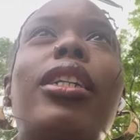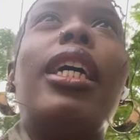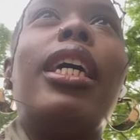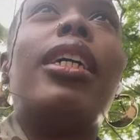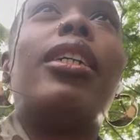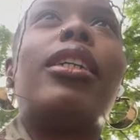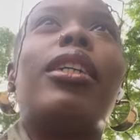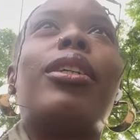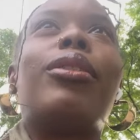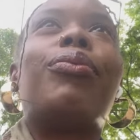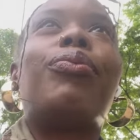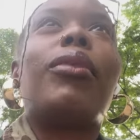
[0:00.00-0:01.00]
like
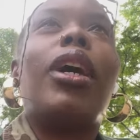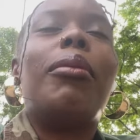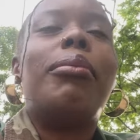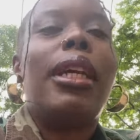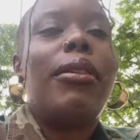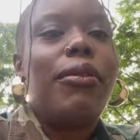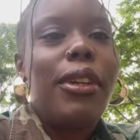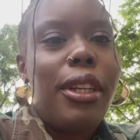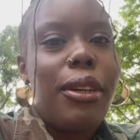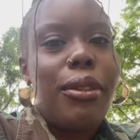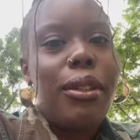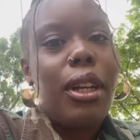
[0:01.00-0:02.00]
update
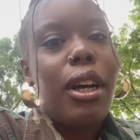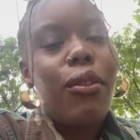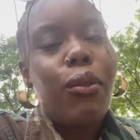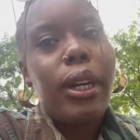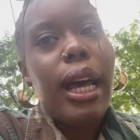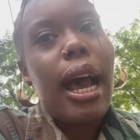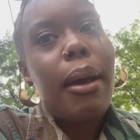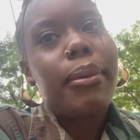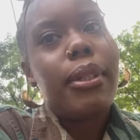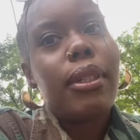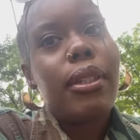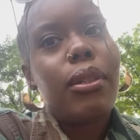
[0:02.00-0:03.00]
videos of what
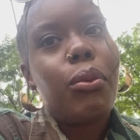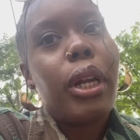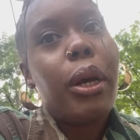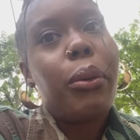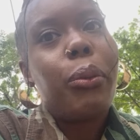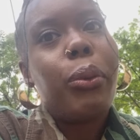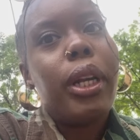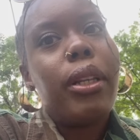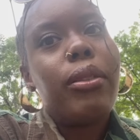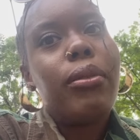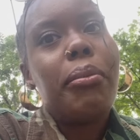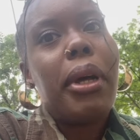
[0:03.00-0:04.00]
happened, what
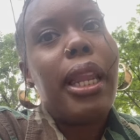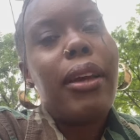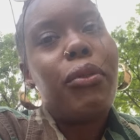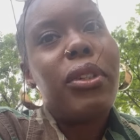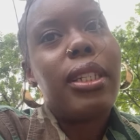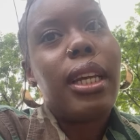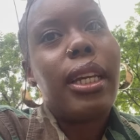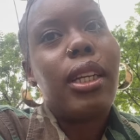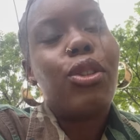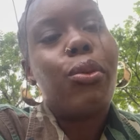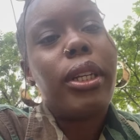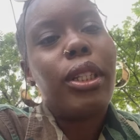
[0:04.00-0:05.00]
my life was like
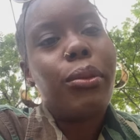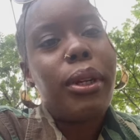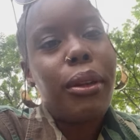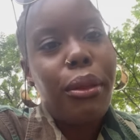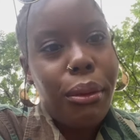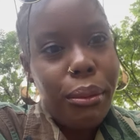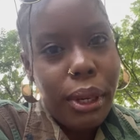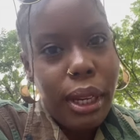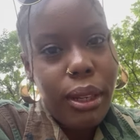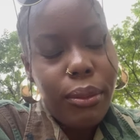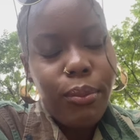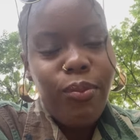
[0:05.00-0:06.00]
in
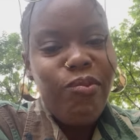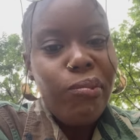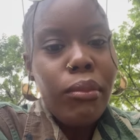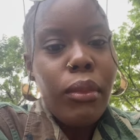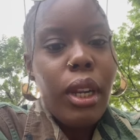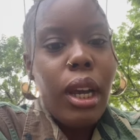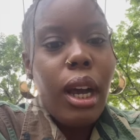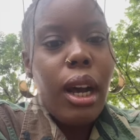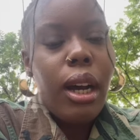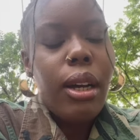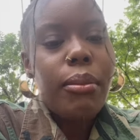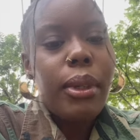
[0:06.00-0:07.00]
2023,
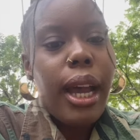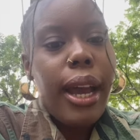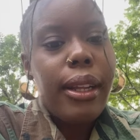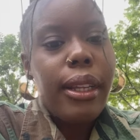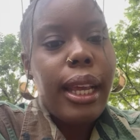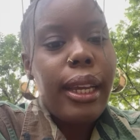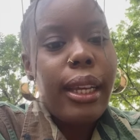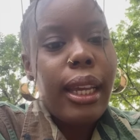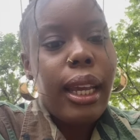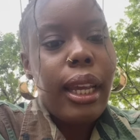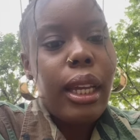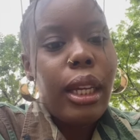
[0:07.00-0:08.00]
kind of like
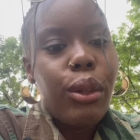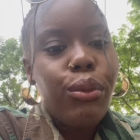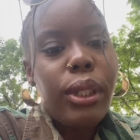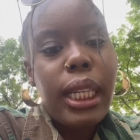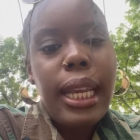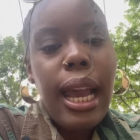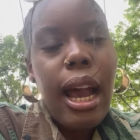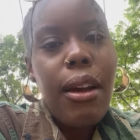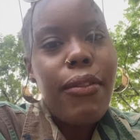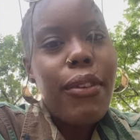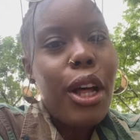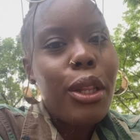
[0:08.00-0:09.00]
a recap,
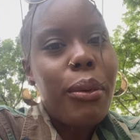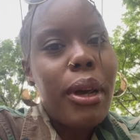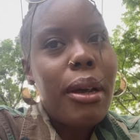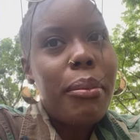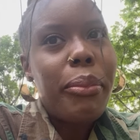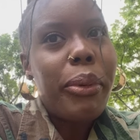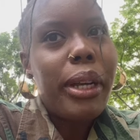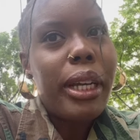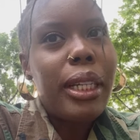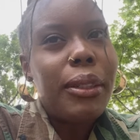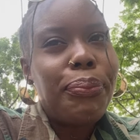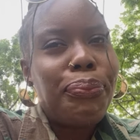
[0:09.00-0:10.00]
follow-up,
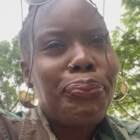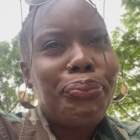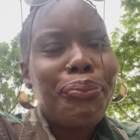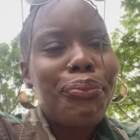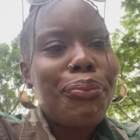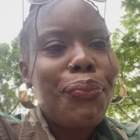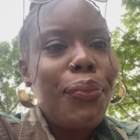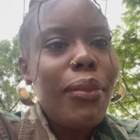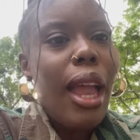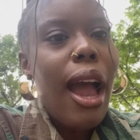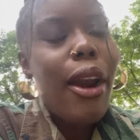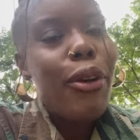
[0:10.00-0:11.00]
but
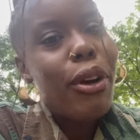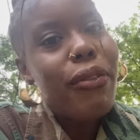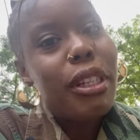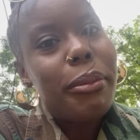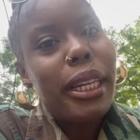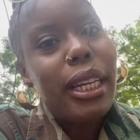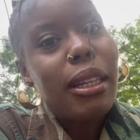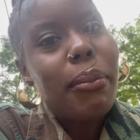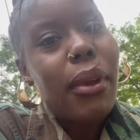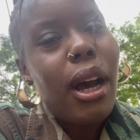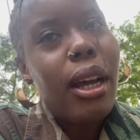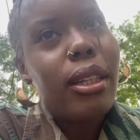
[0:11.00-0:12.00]
I don't know if it's because I'm
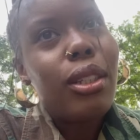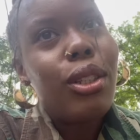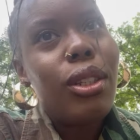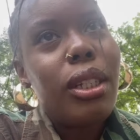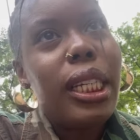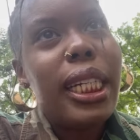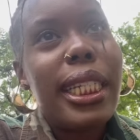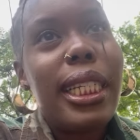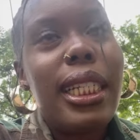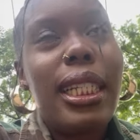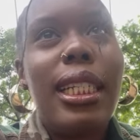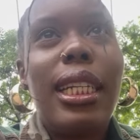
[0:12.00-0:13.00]
not
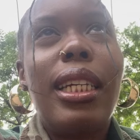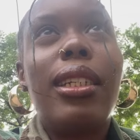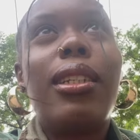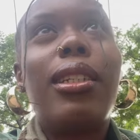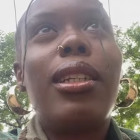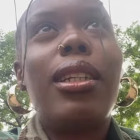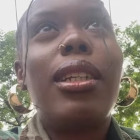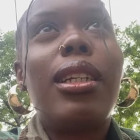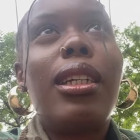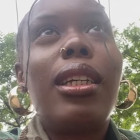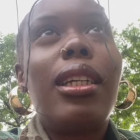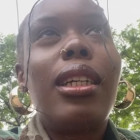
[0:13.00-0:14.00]
consistent
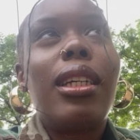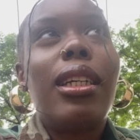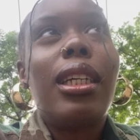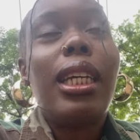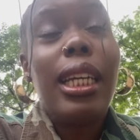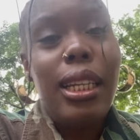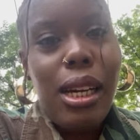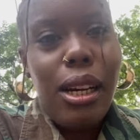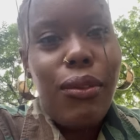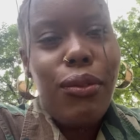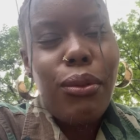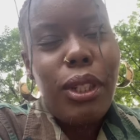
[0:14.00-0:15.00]

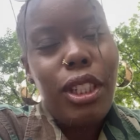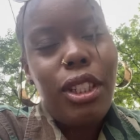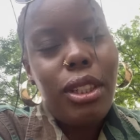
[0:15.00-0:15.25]
enough, which